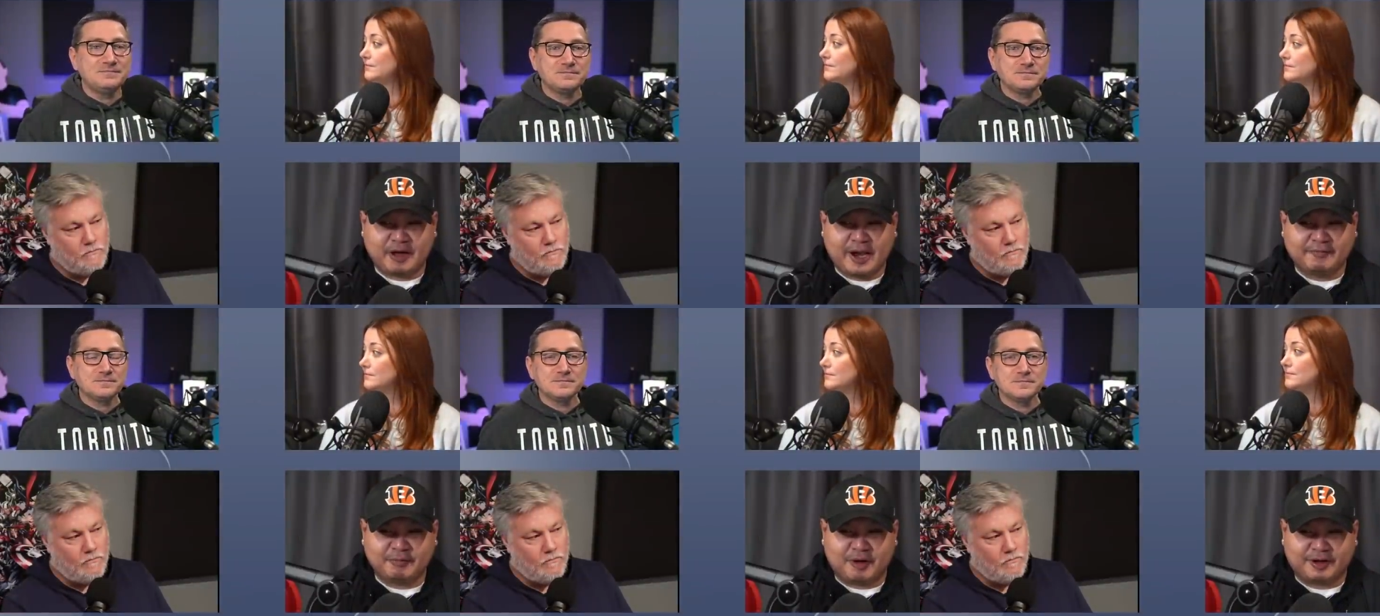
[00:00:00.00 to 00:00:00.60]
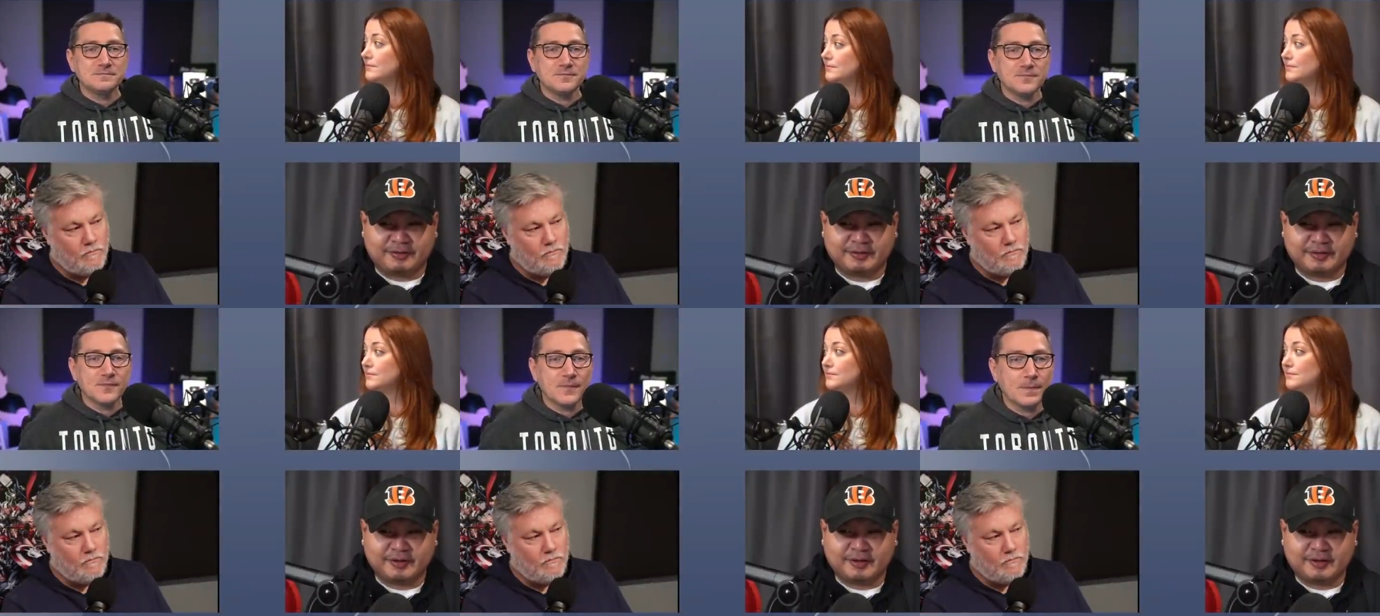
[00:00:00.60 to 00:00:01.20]
Speaker 1: Everyone
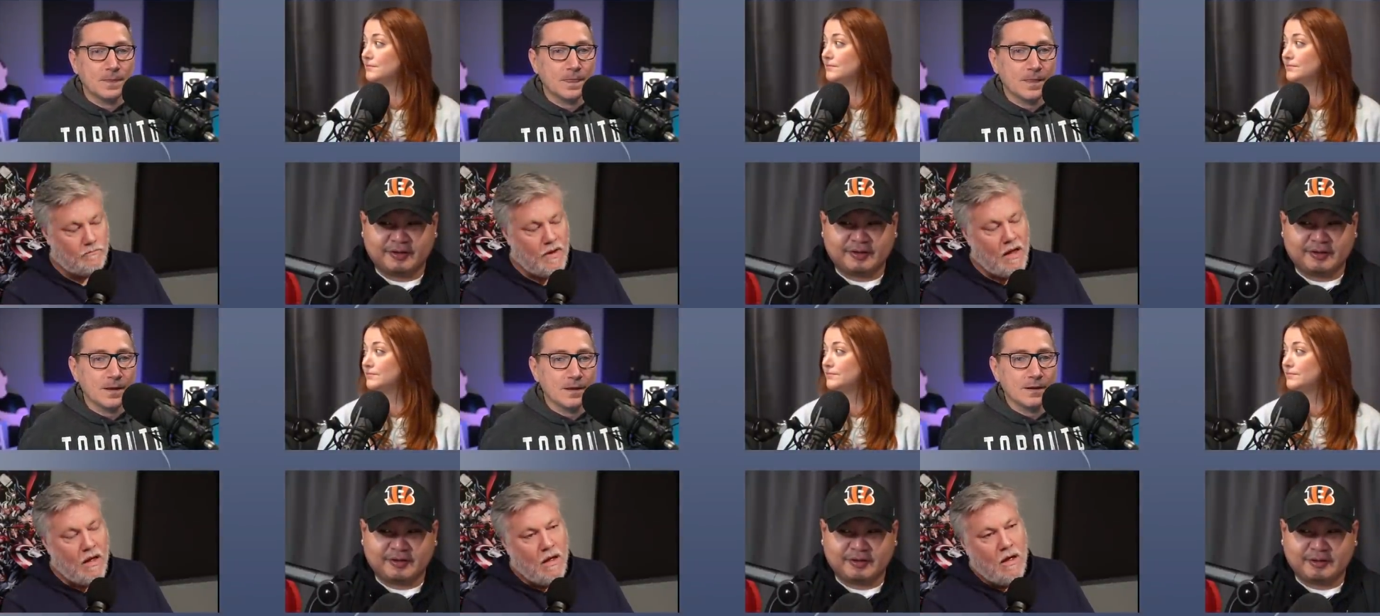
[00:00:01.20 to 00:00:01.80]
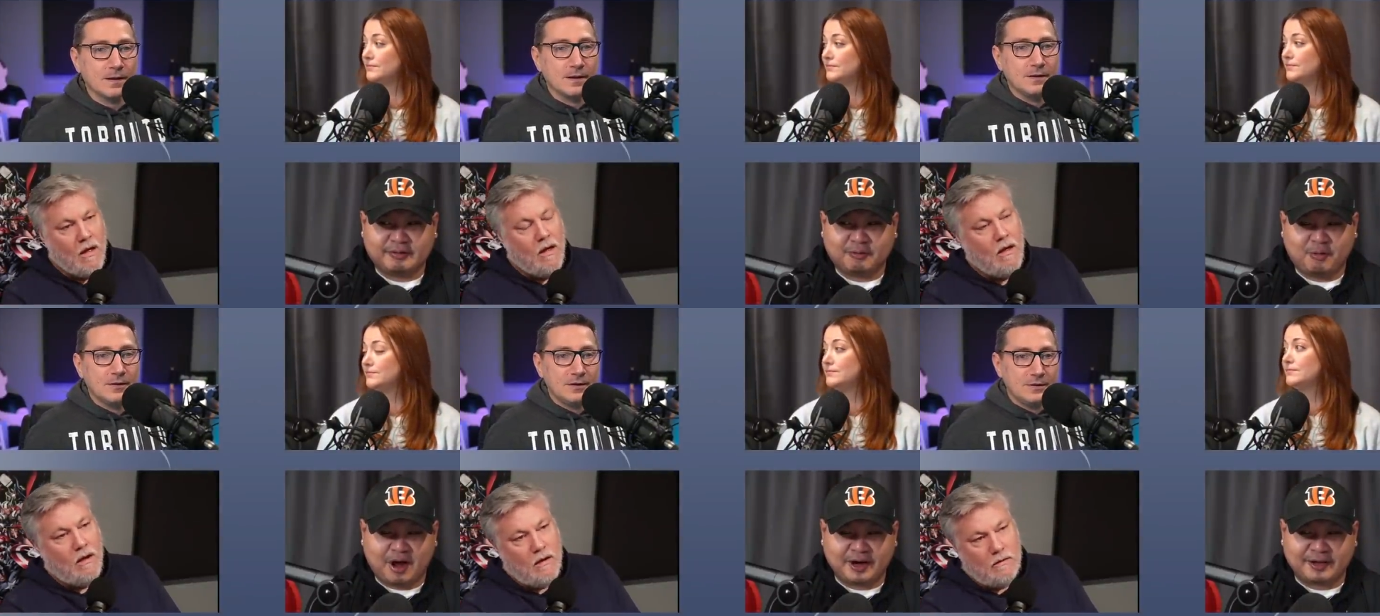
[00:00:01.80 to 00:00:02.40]

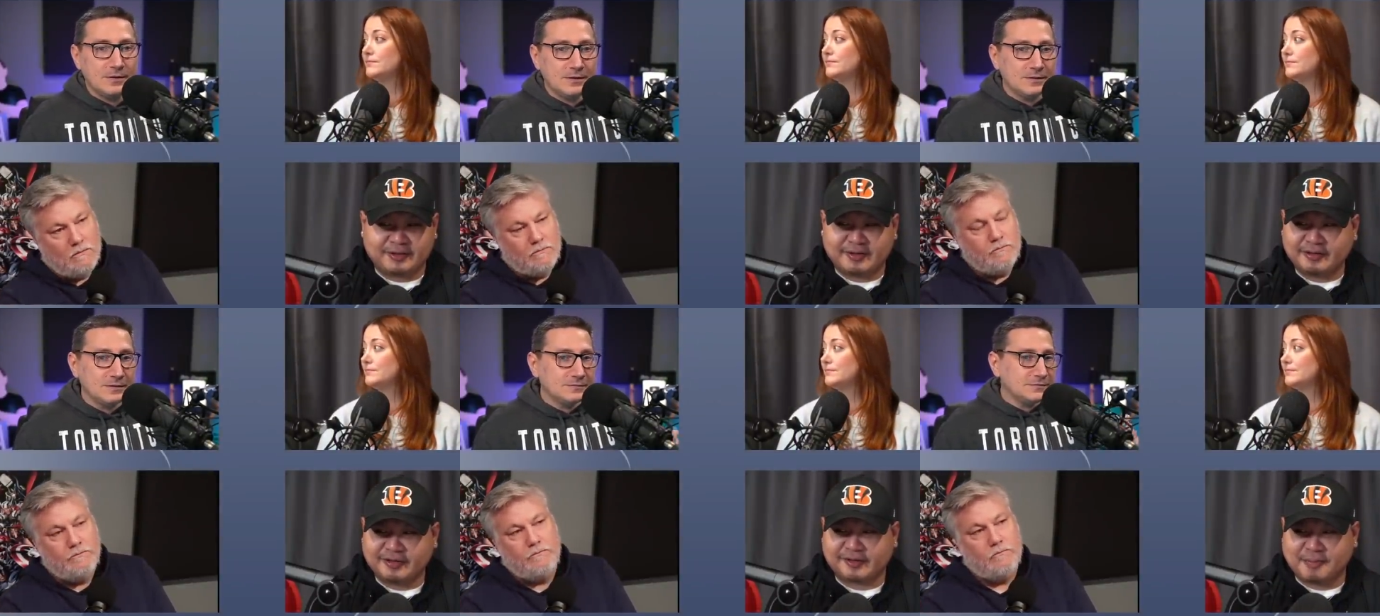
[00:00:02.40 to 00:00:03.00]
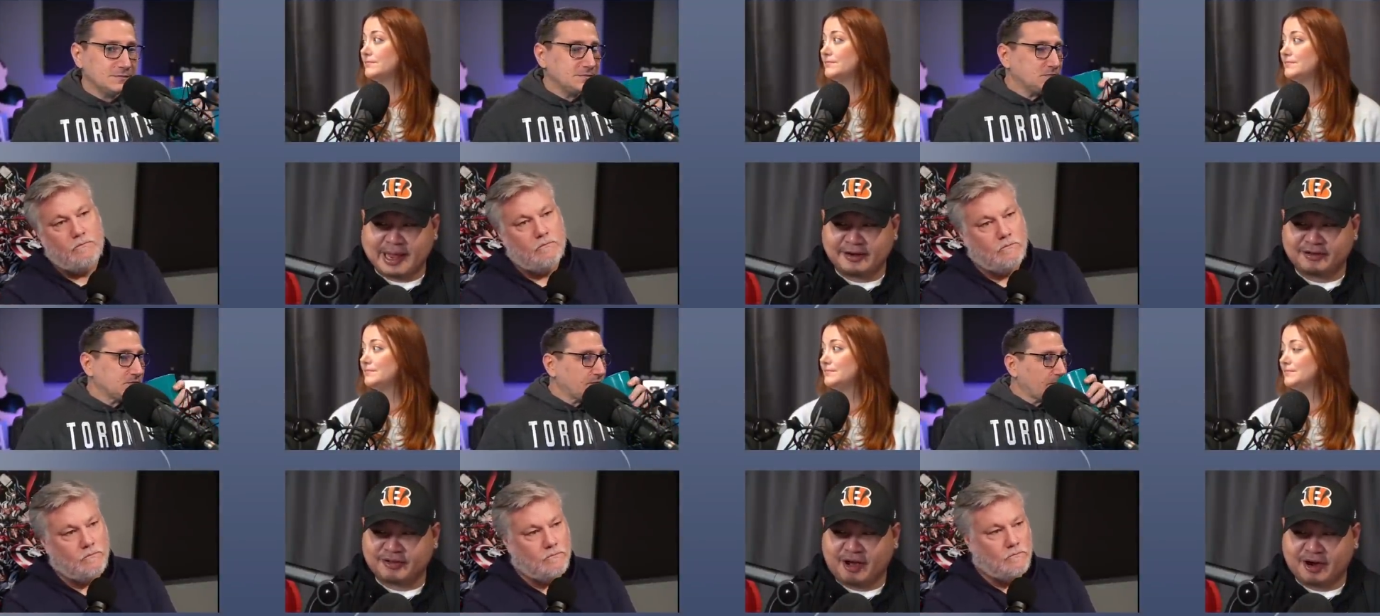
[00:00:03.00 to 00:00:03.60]
wanted the
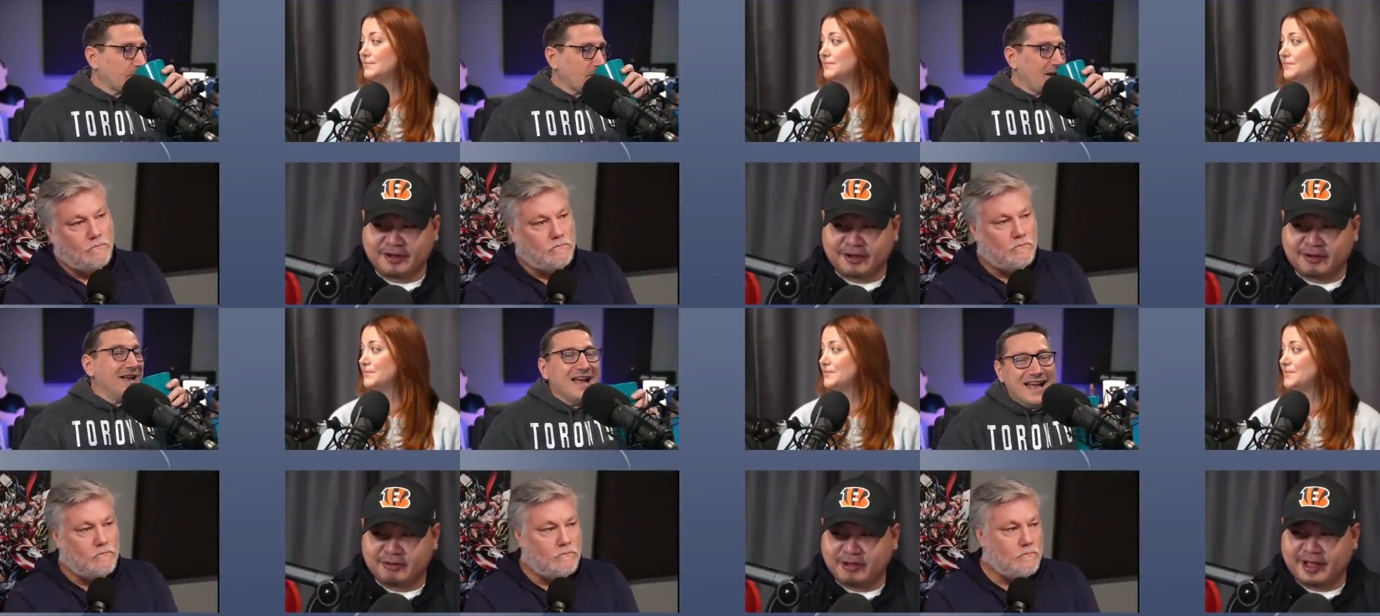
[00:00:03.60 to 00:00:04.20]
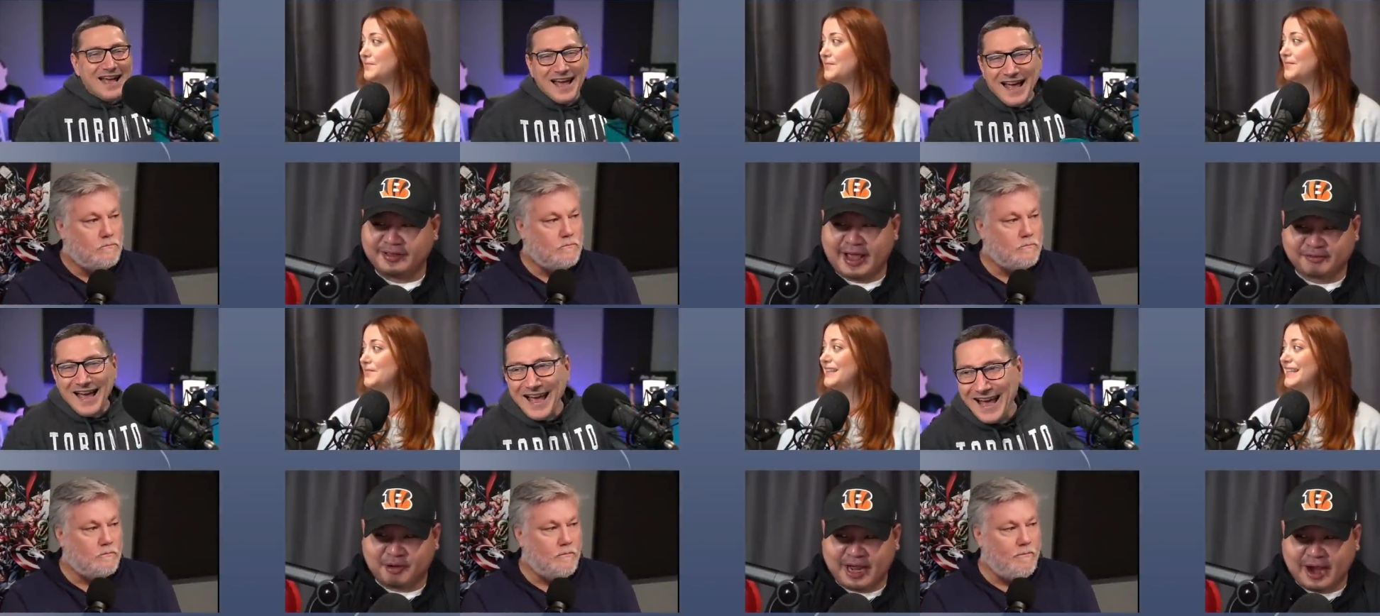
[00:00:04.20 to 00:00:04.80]
Spanish audio, and that's
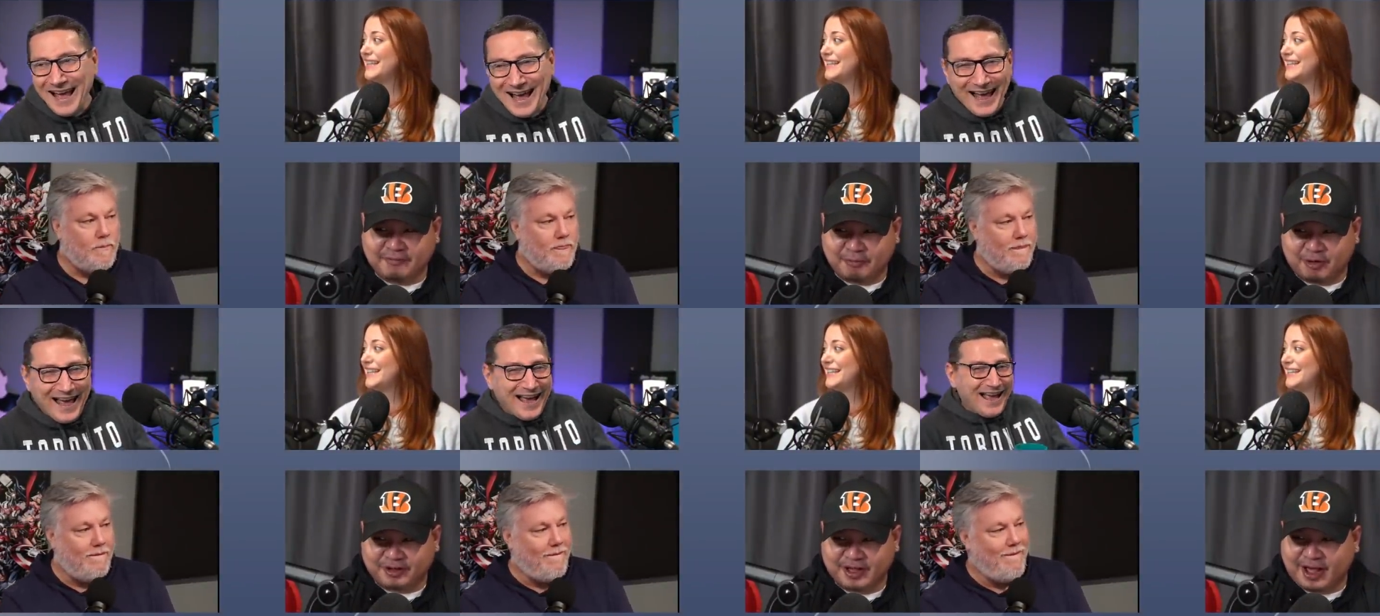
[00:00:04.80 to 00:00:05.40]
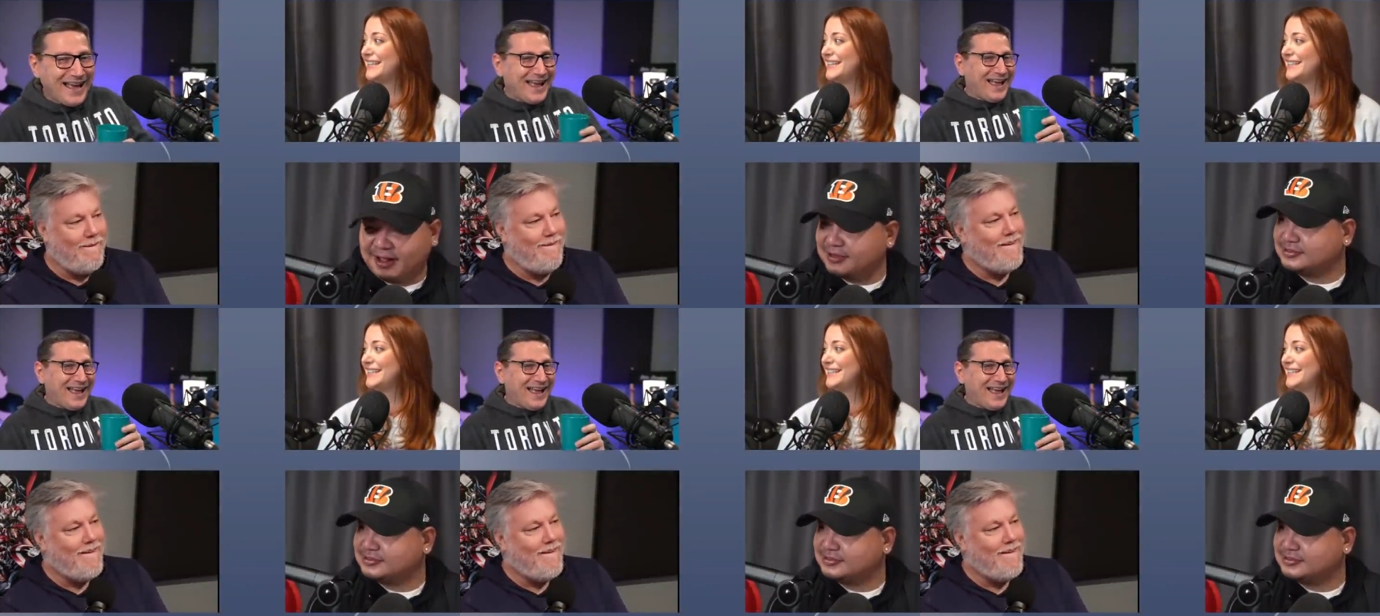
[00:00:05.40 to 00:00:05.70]
what everyone got.